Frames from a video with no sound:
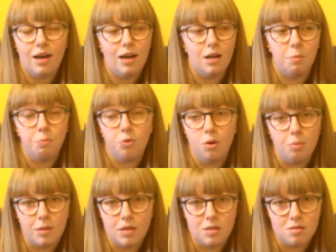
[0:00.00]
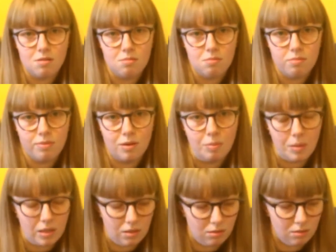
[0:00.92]
I'll probably
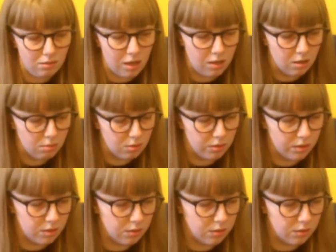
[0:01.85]
end up going